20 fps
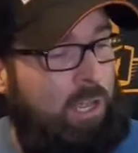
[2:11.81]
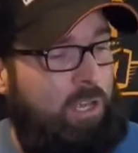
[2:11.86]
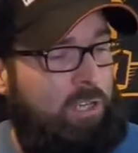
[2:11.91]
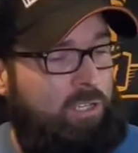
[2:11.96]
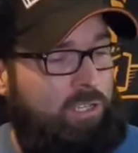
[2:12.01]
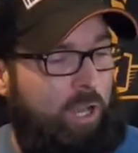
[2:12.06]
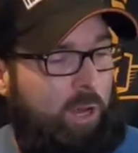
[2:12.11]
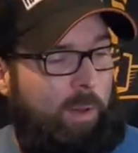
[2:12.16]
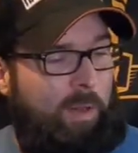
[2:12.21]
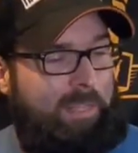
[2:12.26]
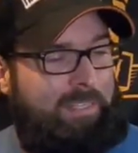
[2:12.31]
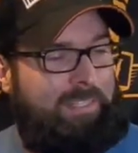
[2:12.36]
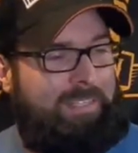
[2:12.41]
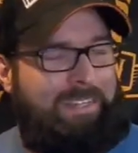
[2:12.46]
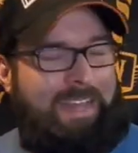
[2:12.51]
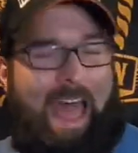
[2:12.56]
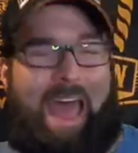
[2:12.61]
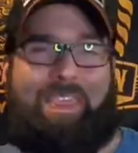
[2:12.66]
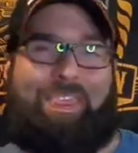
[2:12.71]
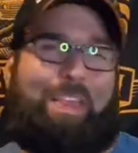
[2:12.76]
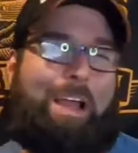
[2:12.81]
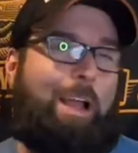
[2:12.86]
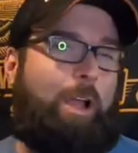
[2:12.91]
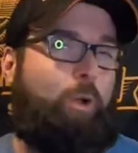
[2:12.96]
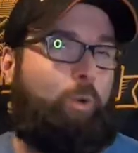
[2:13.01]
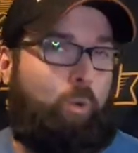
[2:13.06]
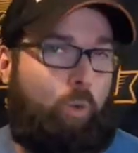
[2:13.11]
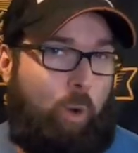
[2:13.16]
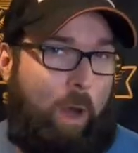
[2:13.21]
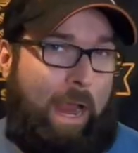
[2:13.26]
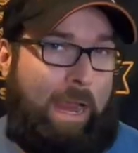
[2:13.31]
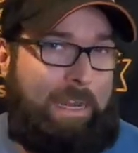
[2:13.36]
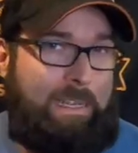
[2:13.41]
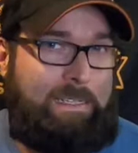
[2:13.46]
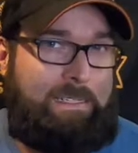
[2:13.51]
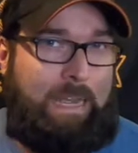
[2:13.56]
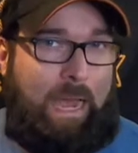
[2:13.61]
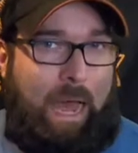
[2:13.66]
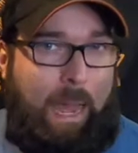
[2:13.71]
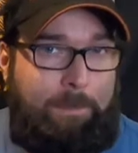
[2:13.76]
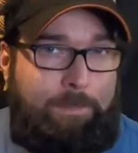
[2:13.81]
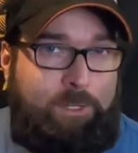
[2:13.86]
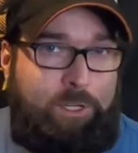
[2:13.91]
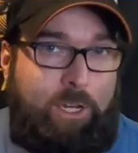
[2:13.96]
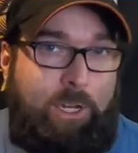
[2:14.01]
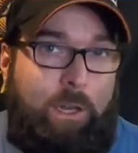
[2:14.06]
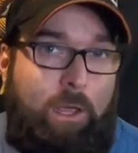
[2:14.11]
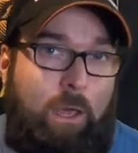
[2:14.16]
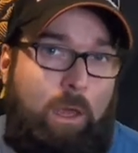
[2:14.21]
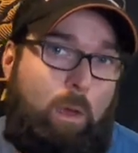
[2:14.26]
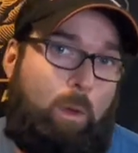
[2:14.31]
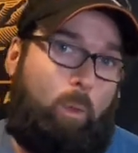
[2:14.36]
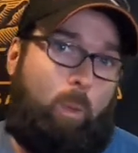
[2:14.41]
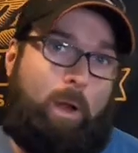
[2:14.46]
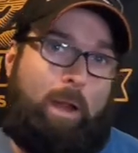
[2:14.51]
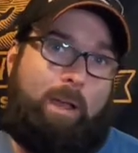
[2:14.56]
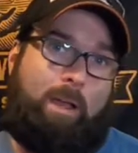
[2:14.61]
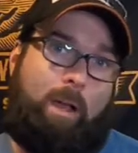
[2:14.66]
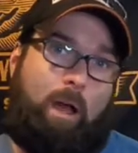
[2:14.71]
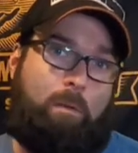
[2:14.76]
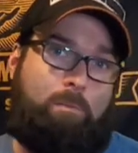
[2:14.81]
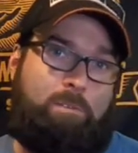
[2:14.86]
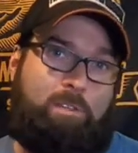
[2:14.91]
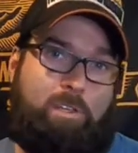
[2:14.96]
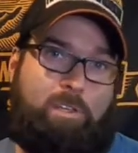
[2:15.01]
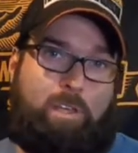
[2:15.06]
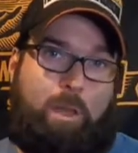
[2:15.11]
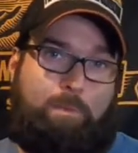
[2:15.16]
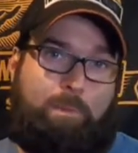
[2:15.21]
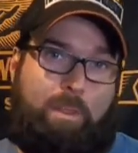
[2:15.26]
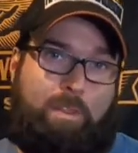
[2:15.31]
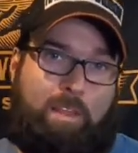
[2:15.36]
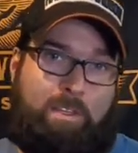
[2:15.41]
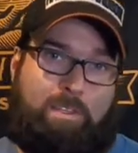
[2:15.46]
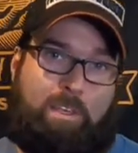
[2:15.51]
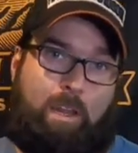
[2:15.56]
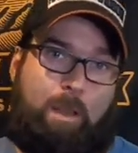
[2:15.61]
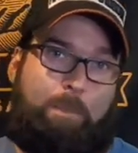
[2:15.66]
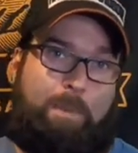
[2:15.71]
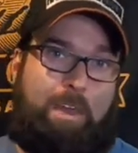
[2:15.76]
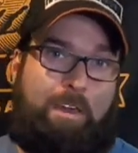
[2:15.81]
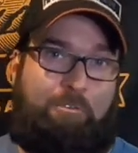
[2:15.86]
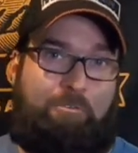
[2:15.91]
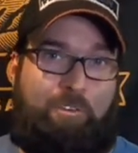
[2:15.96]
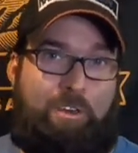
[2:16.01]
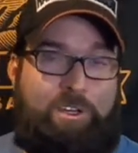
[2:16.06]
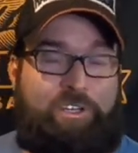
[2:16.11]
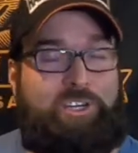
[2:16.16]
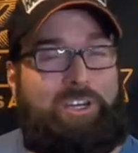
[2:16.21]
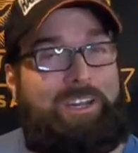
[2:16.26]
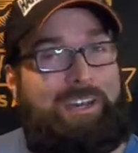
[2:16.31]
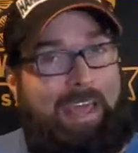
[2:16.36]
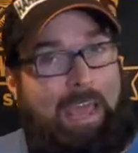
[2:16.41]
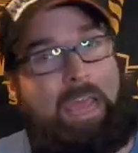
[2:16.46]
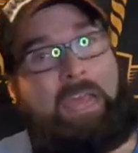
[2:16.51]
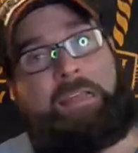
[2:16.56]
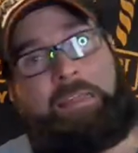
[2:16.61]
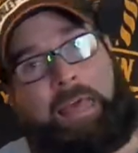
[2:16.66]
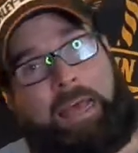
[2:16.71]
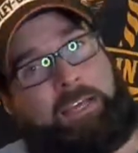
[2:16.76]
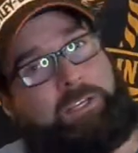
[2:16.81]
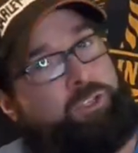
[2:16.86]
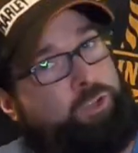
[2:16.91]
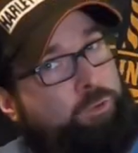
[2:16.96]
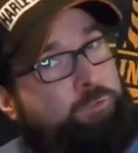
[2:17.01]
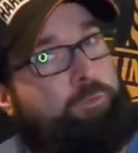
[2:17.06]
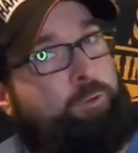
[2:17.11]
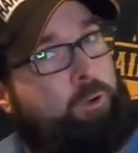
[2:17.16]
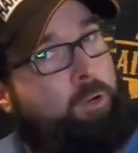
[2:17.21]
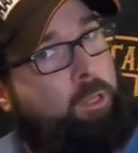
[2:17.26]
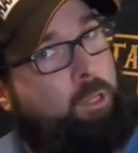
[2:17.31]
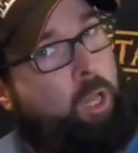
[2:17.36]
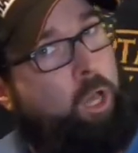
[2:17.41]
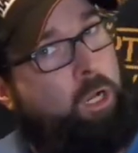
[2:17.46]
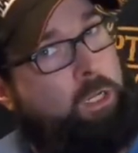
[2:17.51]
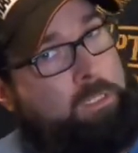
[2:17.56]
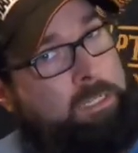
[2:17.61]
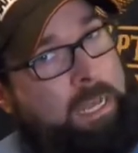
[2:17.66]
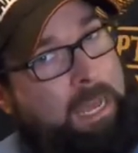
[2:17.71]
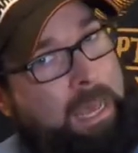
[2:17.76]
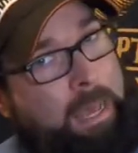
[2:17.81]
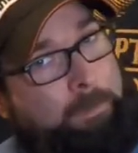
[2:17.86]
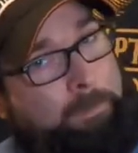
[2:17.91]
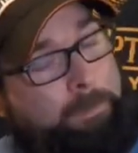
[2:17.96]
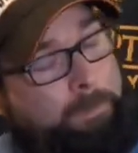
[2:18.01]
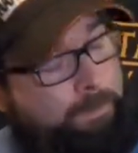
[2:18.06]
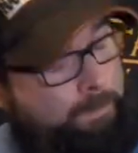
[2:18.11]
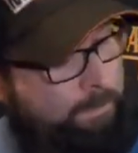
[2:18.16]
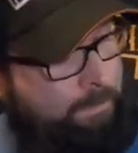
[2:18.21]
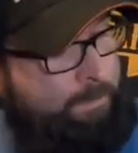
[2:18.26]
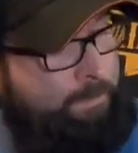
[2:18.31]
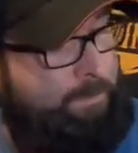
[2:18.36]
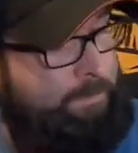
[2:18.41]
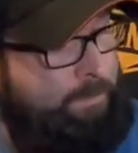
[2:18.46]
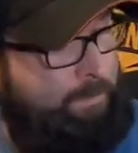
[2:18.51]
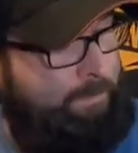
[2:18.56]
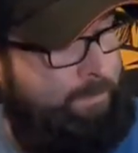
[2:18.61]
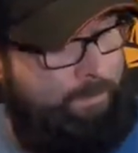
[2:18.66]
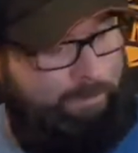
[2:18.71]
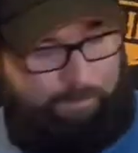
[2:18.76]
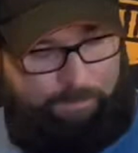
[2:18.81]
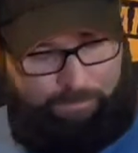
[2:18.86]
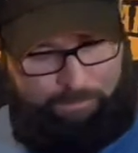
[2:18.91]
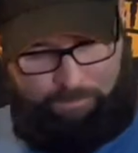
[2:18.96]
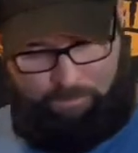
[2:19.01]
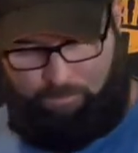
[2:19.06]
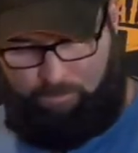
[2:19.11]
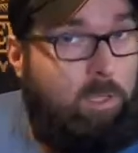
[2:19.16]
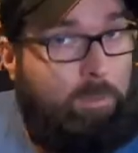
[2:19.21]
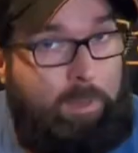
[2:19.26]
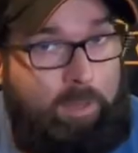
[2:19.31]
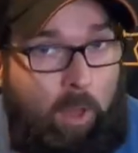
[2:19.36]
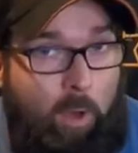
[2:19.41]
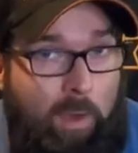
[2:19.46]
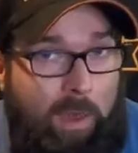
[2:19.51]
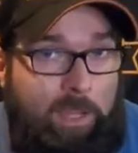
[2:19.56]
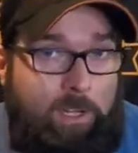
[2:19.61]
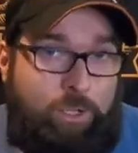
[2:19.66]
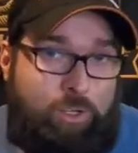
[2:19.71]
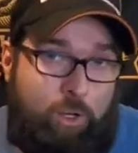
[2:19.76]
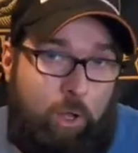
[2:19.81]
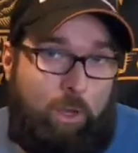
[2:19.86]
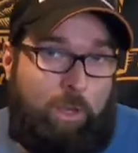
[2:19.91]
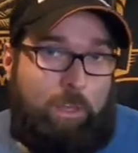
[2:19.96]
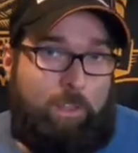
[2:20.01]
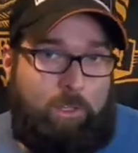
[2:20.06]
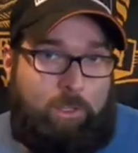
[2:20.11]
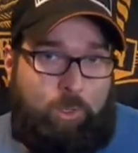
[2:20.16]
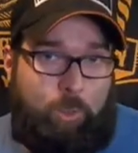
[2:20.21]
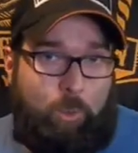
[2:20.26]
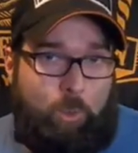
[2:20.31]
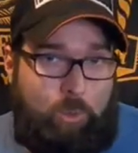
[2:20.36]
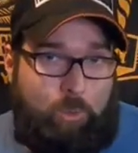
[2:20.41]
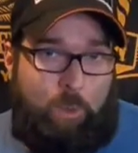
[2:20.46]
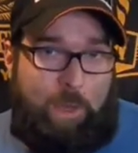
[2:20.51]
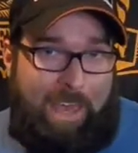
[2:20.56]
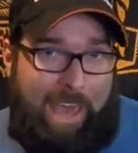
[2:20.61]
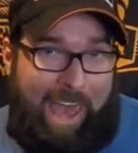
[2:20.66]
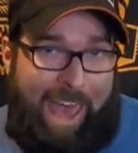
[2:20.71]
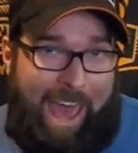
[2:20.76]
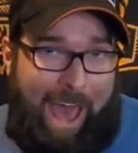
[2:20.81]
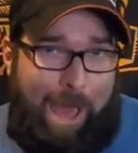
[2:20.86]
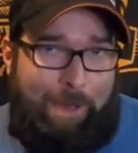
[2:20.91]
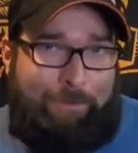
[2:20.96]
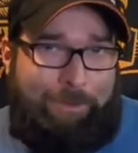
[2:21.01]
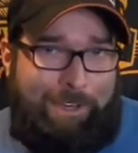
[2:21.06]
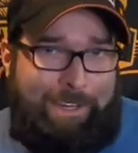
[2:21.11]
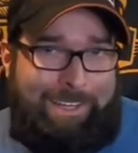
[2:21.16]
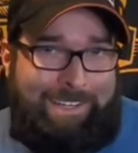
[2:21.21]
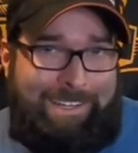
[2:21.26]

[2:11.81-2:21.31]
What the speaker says: So it's not the greatest option when it comes to something that's gonna be efficient and last you for a long time. So we go ahead and show you the tools we have.